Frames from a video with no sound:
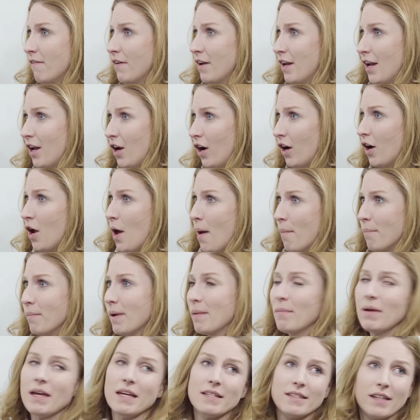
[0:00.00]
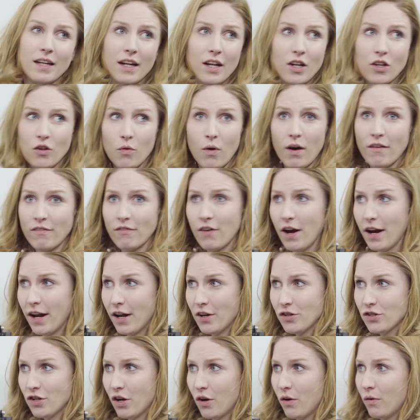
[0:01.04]
even maybe he's going to do our
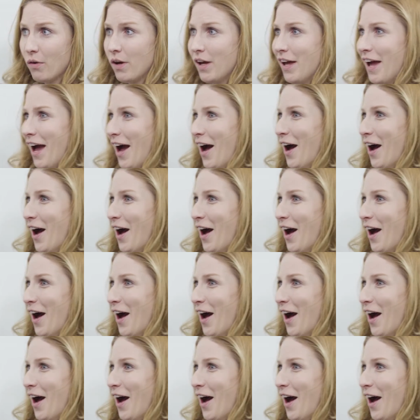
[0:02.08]
Friday show.